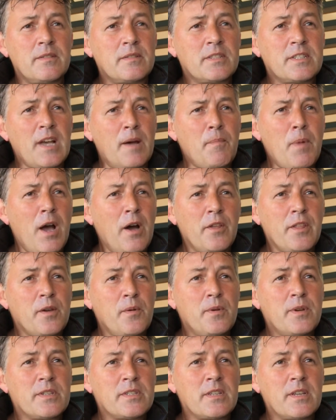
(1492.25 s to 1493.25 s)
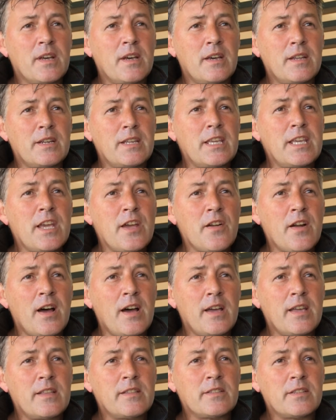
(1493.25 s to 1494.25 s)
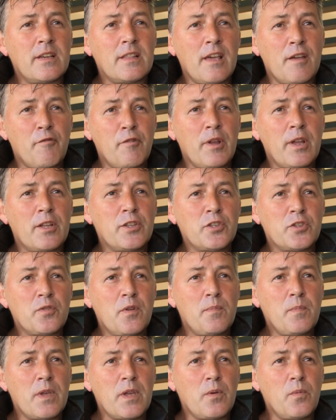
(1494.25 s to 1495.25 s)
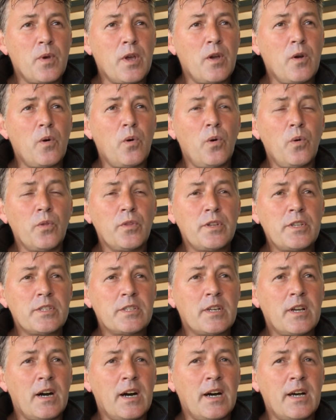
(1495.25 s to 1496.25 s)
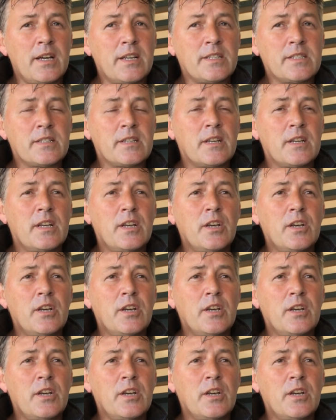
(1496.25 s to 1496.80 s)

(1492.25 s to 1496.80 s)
Somehow there was an era in South African swimming where all these guys